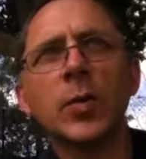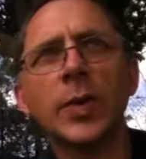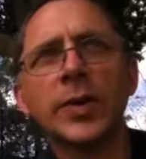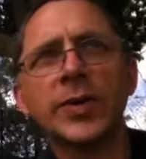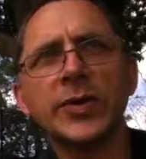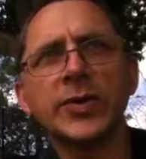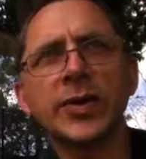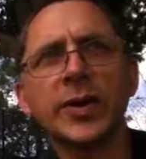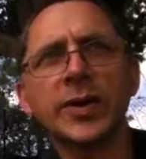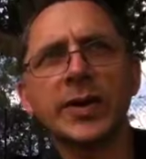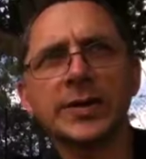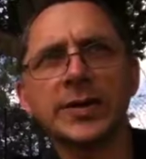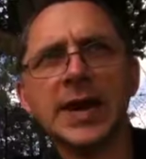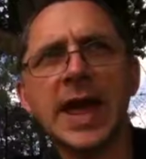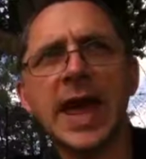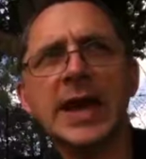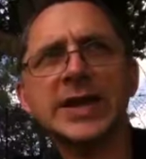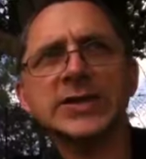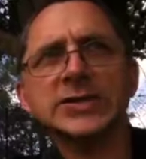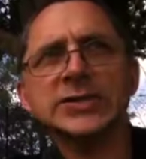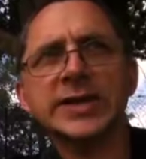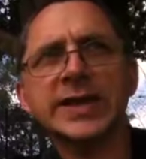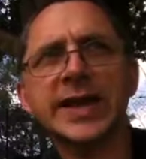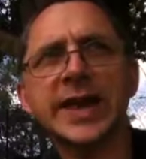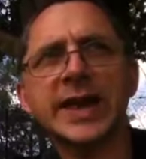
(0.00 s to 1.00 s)
when you're
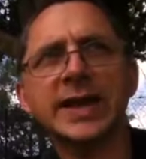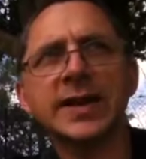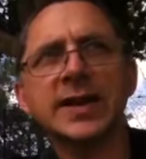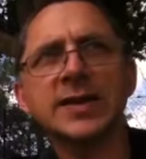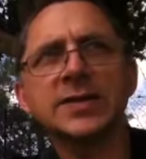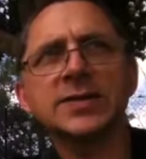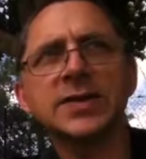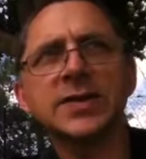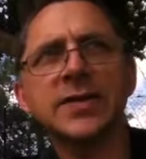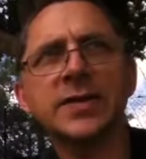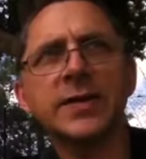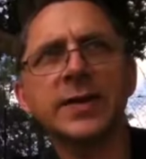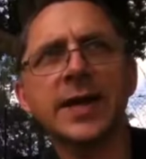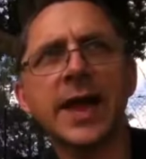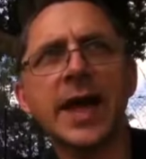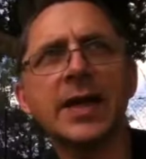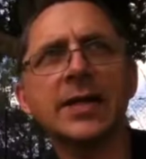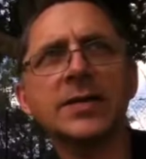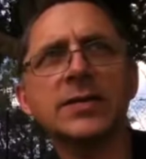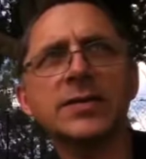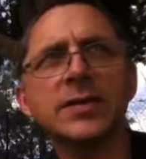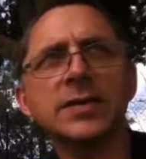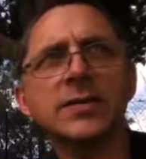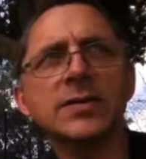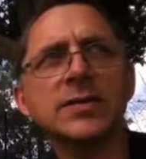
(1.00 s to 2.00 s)
actually getting into the
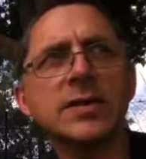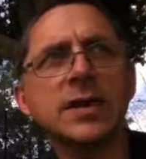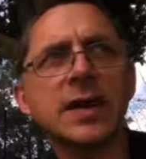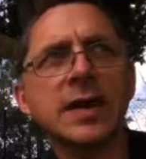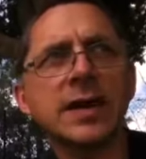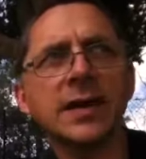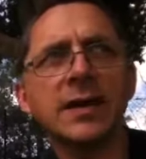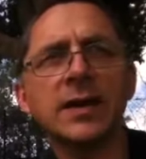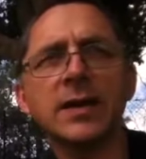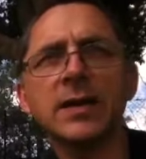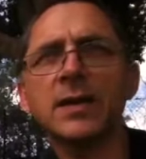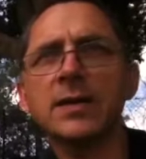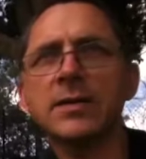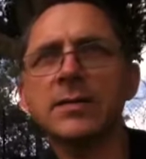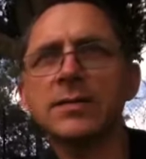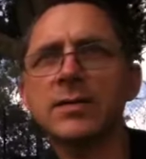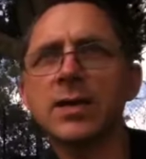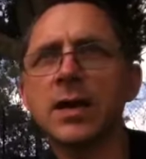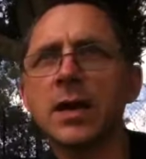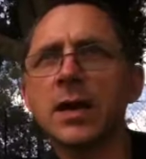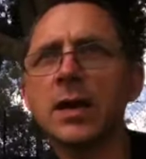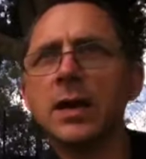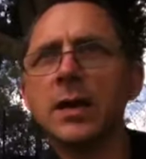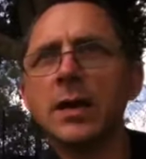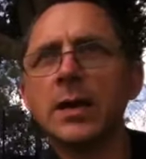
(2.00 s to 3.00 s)
analysis, is
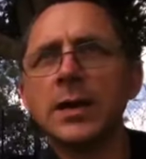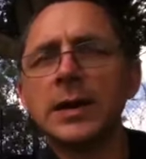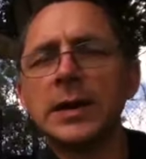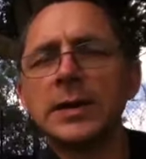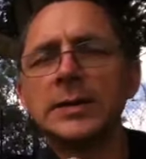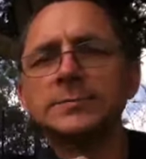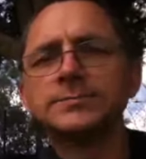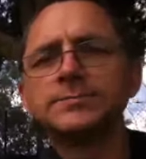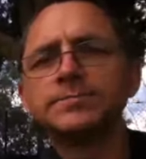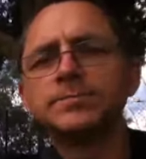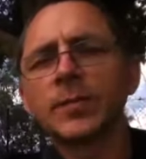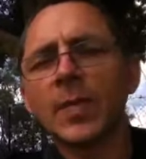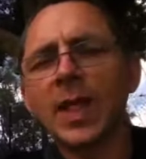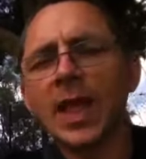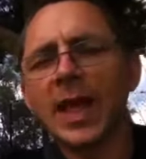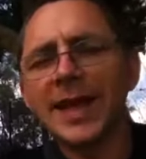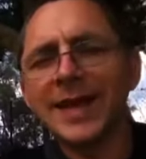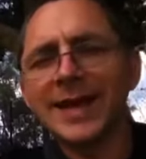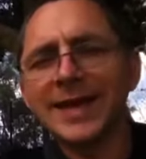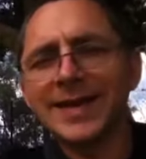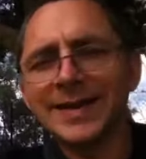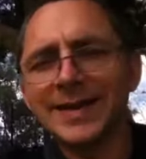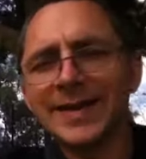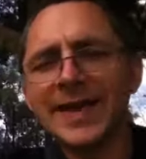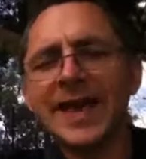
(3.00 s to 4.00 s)

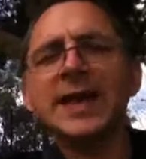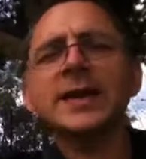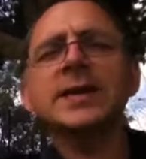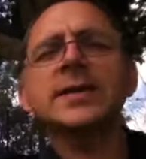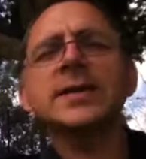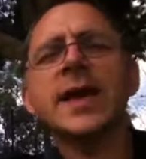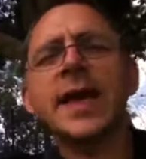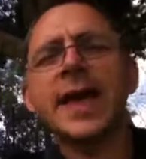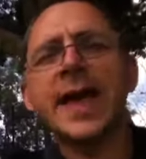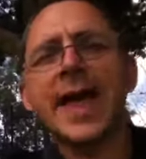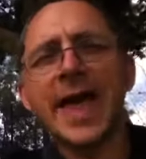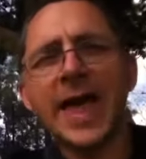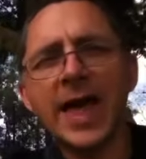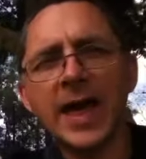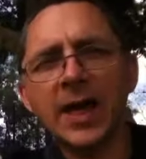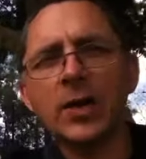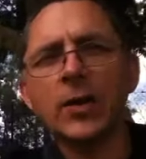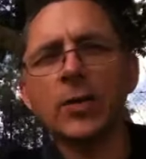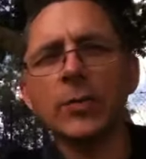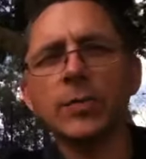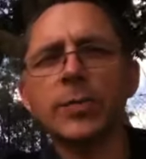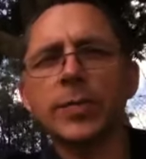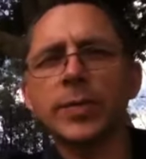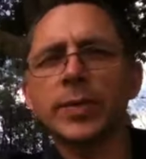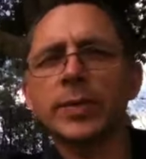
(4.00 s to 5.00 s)
get
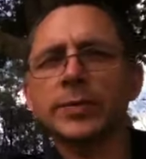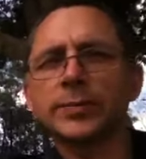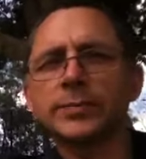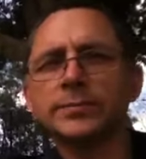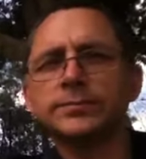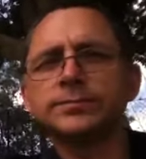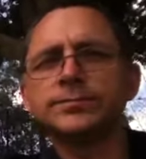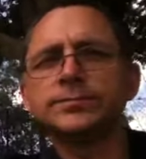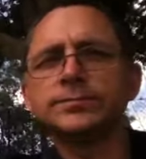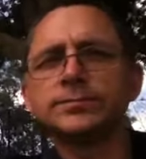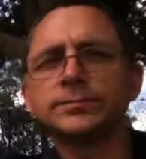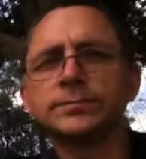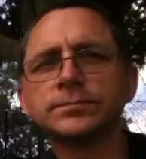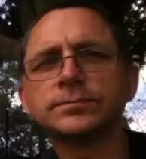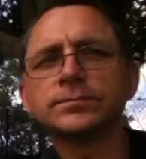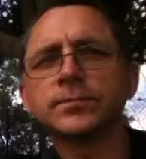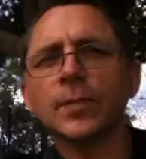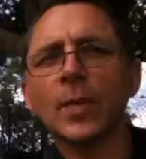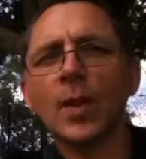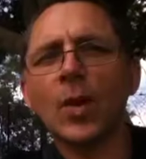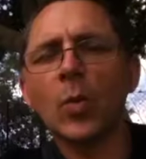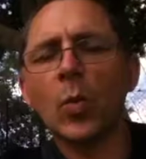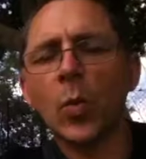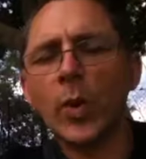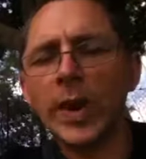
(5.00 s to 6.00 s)
help.
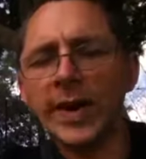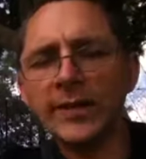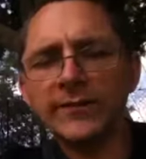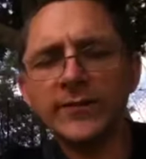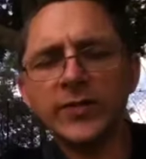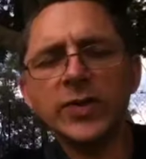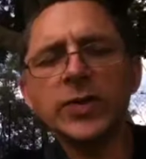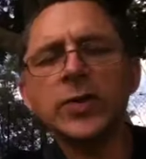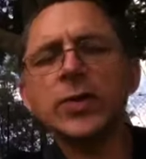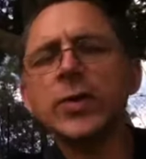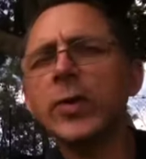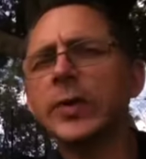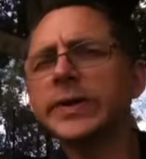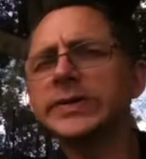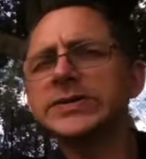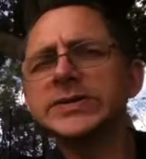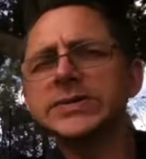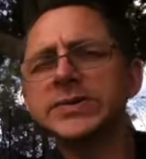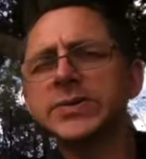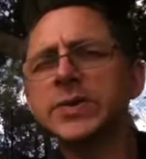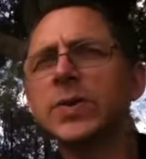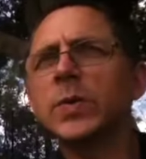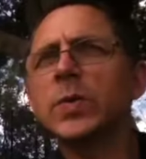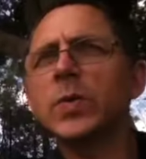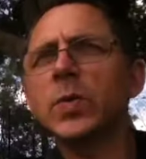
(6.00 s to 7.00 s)
Whenever you're going
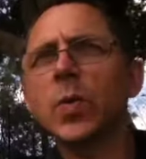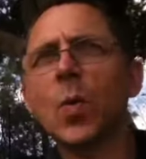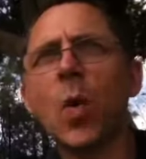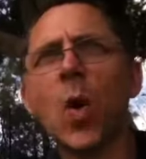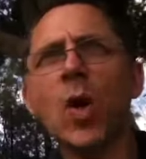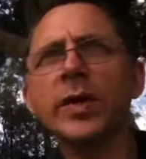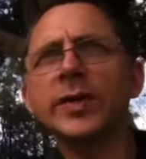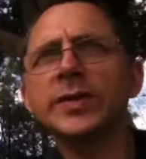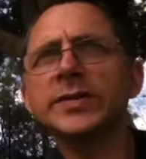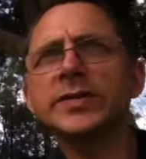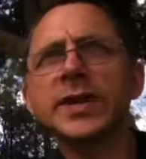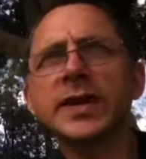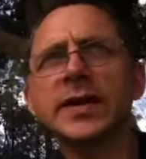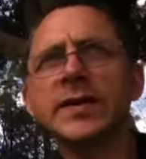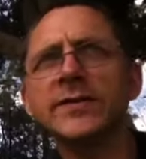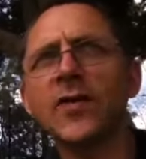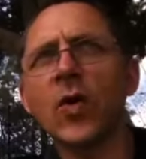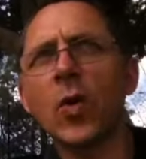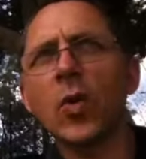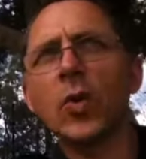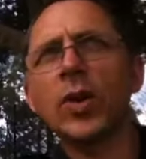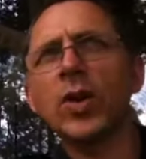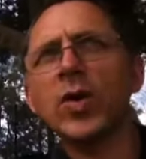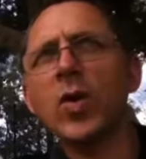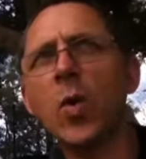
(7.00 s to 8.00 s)
to do
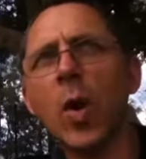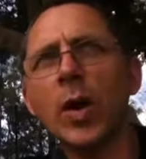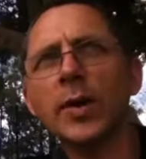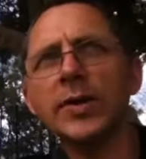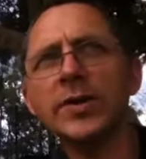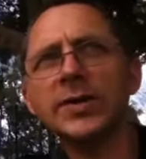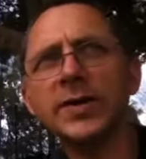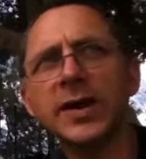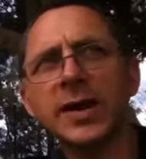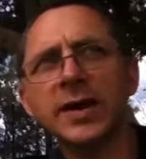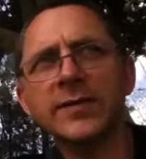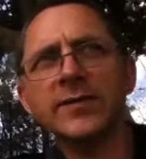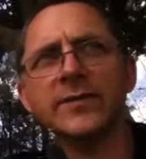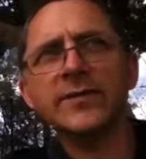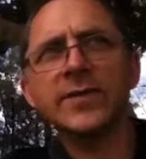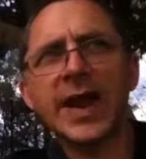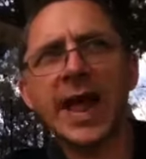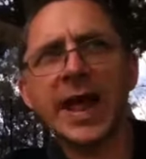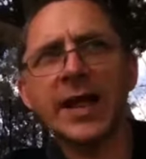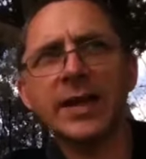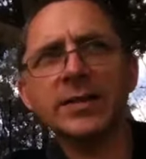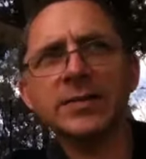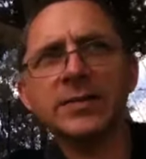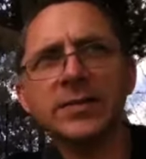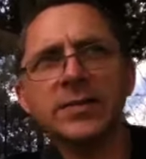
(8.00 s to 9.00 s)
qualitative or quantitative
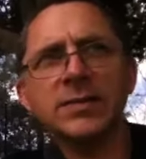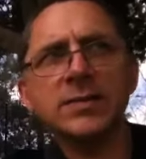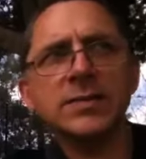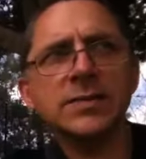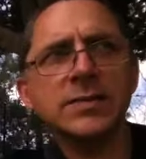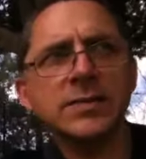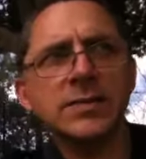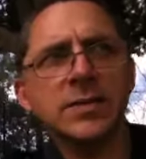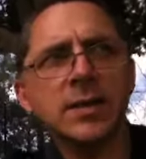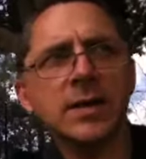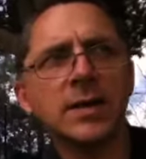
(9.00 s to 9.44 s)
analysis,